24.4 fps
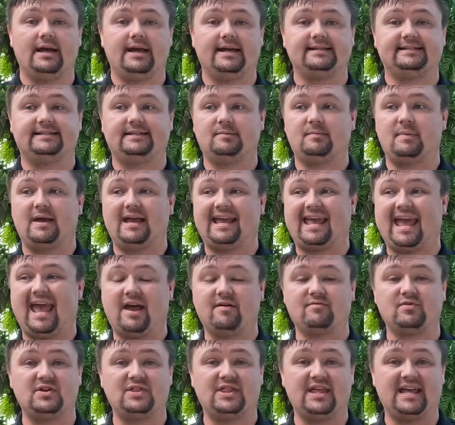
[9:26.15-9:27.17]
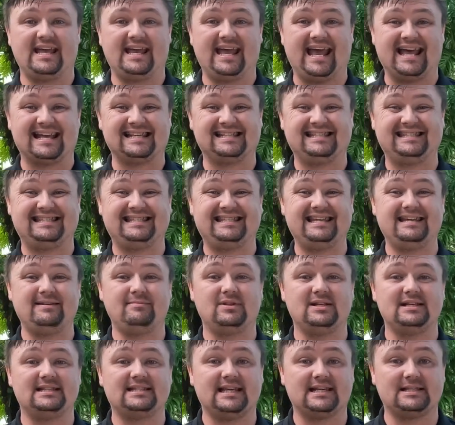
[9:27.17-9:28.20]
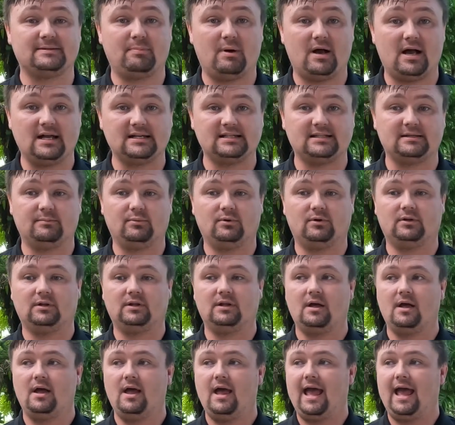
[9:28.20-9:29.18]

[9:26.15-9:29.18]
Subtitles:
is to make everything as seamless as possible